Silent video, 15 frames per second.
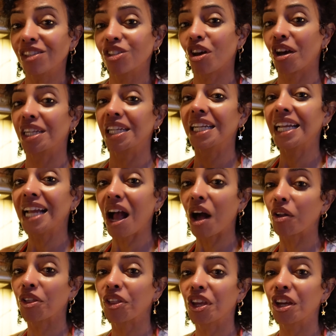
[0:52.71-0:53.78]
Start eating
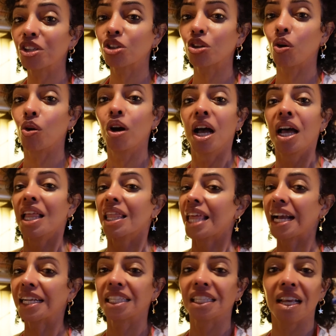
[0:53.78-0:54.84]
healthier so
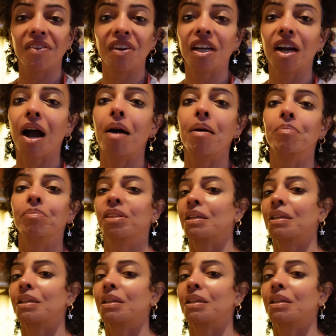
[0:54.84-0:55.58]
Thanksgiving comes,